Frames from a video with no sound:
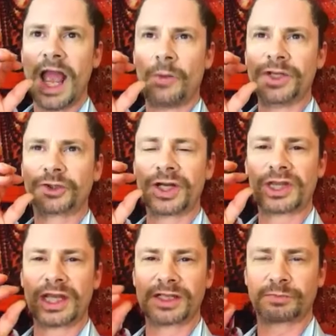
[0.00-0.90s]
and we
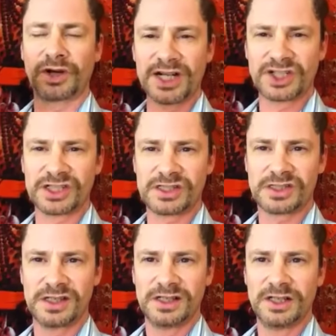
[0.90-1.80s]
treat things
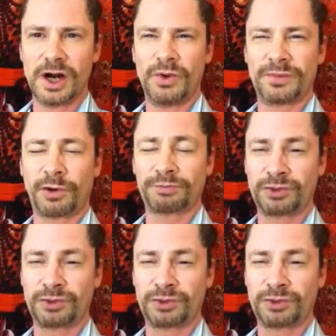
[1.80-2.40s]
precious, with